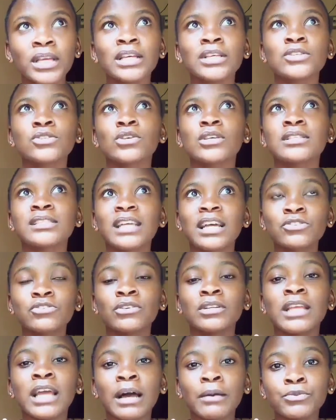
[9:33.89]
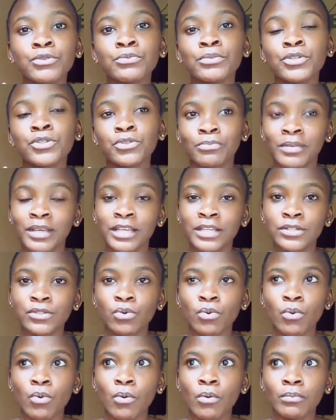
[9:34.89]
so it's actually up to me to make it
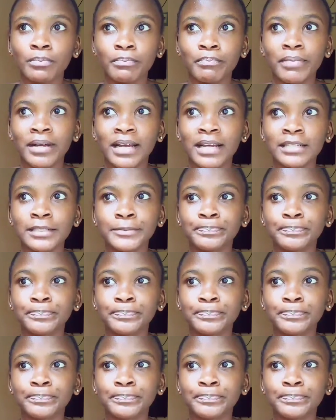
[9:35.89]
home but